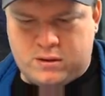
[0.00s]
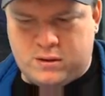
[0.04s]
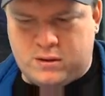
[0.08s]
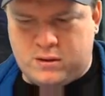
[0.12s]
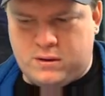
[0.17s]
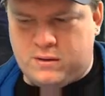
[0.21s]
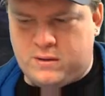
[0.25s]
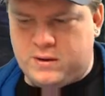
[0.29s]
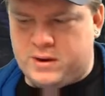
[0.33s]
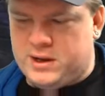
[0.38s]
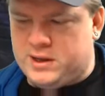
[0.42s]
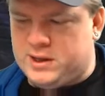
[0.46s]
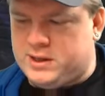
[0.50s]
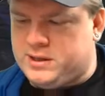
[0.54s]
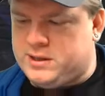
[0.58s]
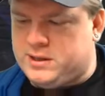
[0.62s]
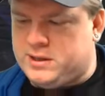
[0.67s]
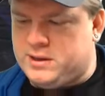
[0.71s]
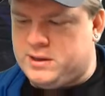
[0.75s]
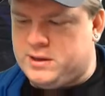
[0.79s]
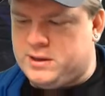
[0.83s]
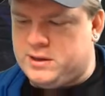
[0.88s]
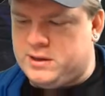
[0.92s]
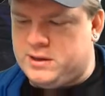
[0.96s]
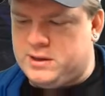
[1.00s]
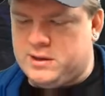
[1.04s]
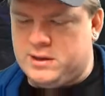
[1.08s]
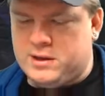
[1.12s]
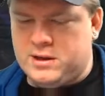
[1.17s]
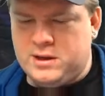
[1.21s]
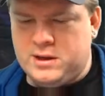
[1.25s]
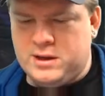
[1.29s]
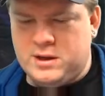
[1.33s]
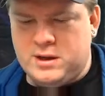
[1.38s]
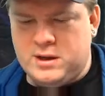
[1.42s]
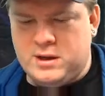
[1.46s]
Oh, it is
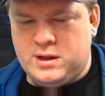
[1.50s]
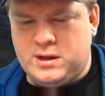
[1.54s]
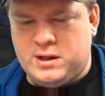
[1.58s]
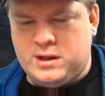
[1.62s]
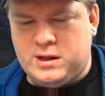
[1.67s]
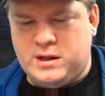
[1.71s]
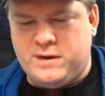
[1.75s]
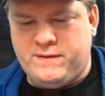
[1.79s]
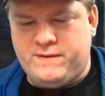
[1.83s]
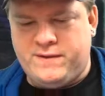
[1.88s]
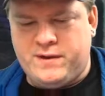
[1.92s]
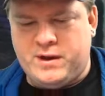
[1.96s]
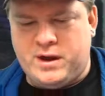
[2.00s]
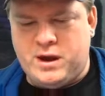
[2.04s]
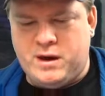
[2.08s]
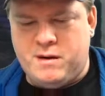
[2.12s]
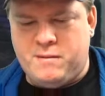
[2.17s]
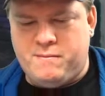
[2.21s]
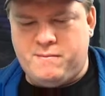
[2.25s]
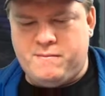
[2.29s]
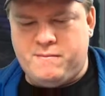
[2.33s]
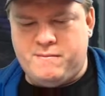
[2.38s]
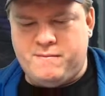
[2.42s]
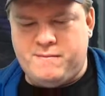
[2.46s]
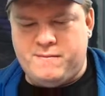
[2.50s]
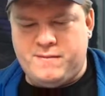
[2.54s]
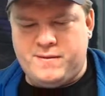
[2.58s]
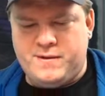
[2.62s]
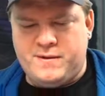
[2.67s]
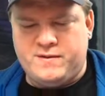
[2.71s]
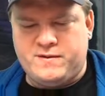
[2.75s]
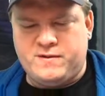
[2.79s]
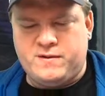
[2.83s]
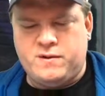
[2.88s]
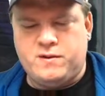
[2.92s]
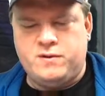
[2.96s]
lifting up.
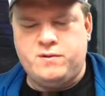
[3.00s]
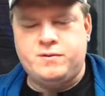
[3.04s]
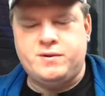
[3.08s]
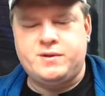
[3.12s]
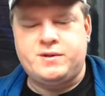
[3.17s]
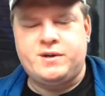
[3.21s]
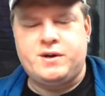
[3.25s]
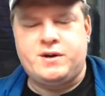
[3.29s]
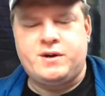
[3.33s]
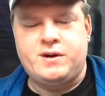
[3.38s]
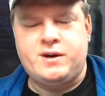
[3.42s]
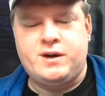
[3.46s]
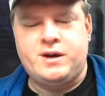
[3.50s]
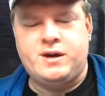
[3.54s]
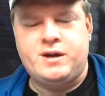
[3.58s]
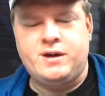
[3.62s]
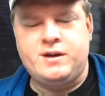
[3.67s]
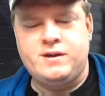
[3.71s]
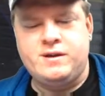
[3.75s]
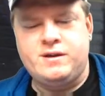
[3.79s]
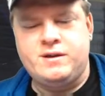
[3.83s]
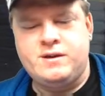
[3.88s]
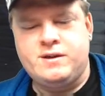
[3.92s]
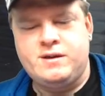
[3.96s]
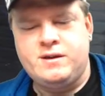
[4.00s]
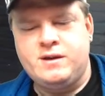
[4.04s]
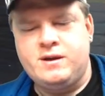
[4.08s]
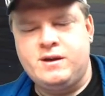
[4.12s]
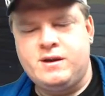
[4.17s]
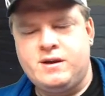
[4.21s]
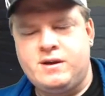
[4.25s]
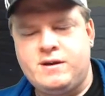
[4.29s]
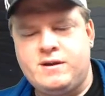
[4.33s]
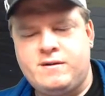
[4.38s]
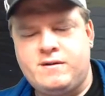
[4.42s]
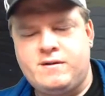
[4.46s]
This glue is already
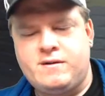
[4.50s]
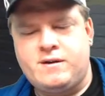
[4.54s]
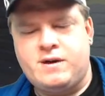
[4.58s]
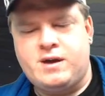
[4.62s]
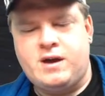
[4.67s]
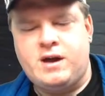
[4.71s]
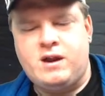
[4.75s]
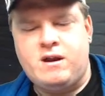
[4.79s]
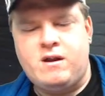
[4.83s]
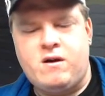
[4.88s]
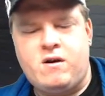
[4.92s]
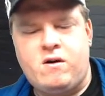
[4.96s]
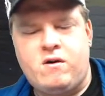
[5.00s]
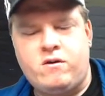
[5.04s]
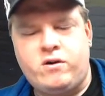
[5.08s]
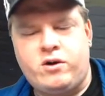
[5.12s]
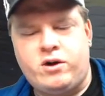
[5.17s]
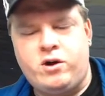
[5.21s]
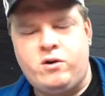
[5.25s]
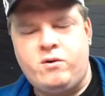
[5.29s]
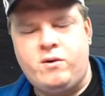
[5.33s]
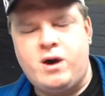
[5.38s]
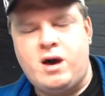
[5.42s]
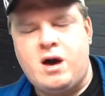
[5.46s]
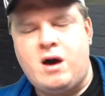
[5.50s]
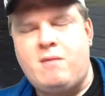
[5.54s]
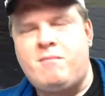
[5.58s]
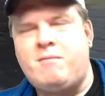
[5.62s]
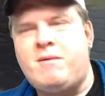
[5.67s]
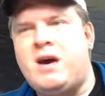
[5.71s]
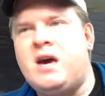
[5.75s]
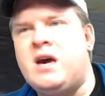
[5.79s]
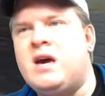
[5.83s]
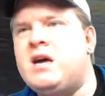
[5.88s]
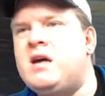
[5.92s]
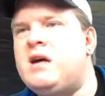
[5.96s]
getting all gluey on
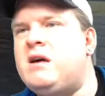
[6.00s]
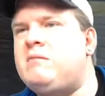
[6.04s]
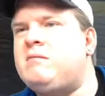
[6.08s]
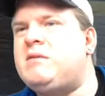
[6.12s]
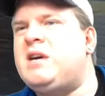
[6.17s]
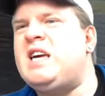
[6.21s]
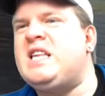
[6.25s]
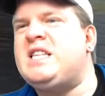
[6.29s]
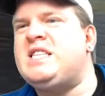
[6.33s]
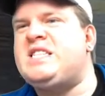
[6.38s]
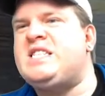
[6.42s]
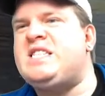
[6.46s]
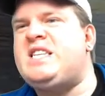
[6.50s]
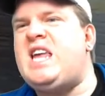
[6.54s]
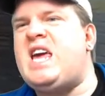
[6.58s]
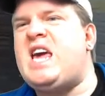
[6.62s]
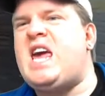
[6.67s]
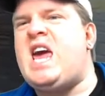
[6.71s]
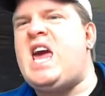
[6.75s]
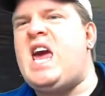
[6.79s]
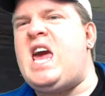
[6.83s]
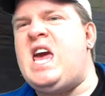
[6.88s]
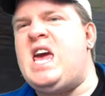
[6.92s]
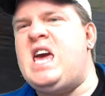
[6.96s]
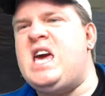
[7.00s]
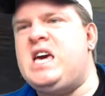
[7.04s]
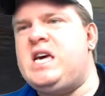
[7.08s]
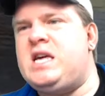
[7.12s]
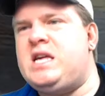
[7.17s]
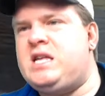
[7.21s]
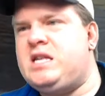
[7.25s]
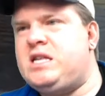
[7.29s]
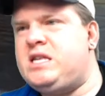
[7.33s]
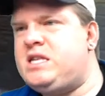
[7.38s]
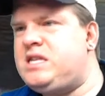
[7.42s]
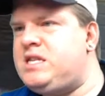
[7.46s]
me. Getting sticky.
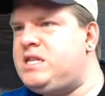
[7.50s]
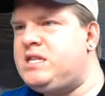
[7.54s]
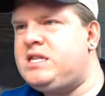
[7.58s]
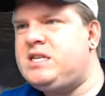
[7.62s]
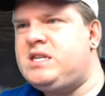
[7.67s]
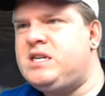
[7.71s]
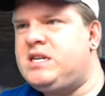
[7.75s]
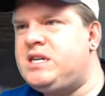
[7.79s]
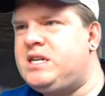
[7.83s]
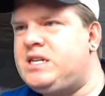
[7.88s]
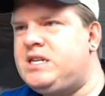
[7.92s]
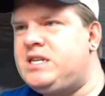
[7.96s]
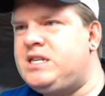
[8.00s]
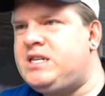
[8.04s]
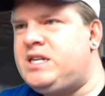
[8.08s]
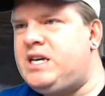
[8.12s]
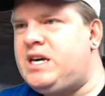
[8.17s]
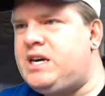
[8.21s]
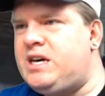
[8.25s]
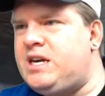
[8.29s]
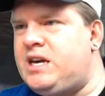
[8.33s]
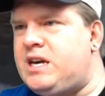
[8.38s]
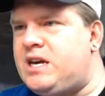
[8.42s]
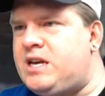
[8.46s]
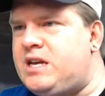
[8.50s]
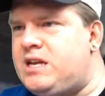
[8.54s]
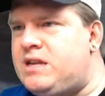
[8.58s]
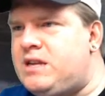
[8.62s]
Tell you.